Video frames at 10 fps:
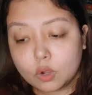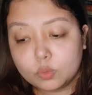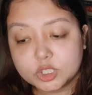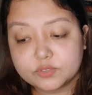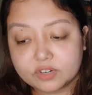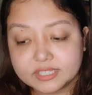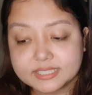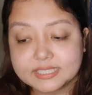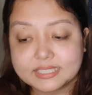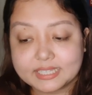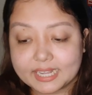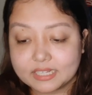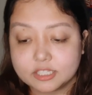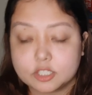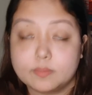which forces
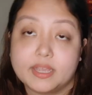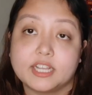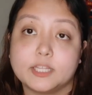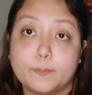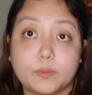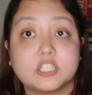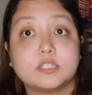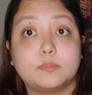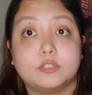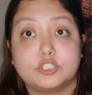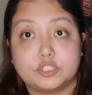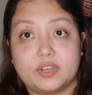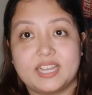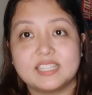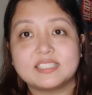Layla to make an impossible
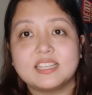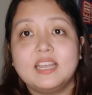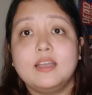choice.